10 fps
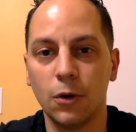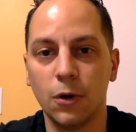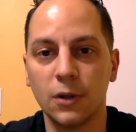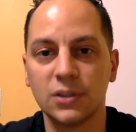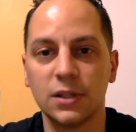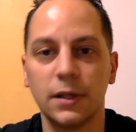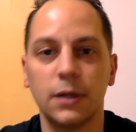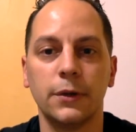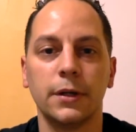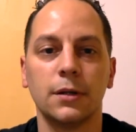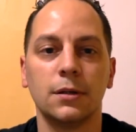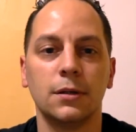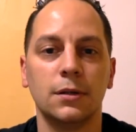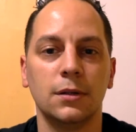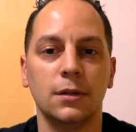Austin area,
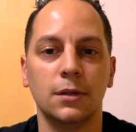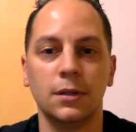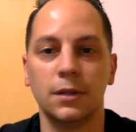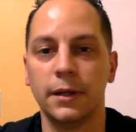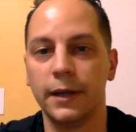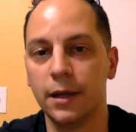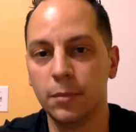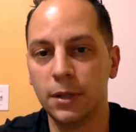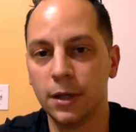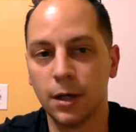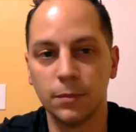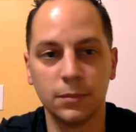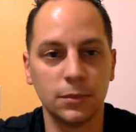hit me up.